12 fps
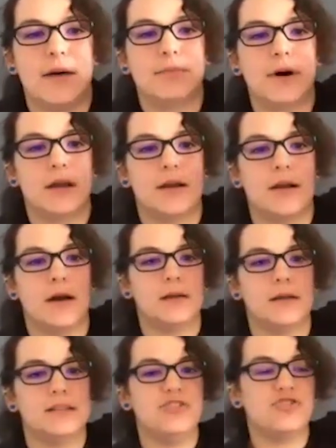But
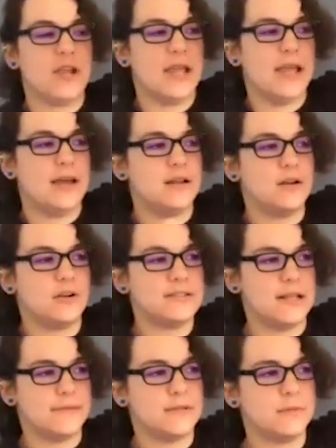Teacher Ann and
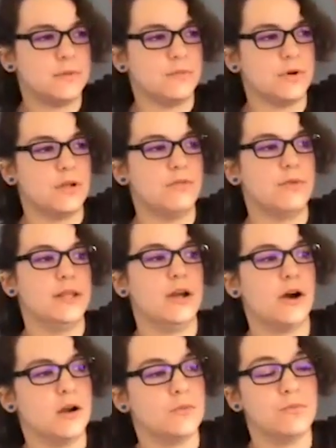ourselves have been working really
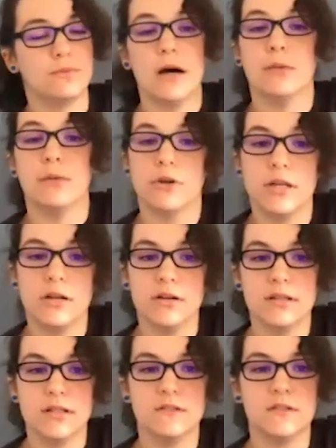hard while we're here
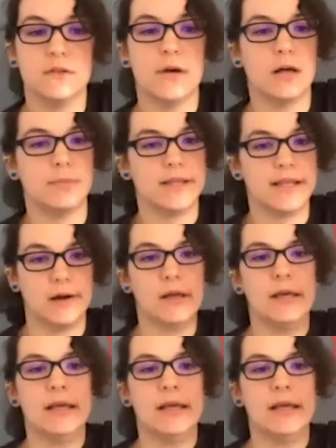at the zoo helping out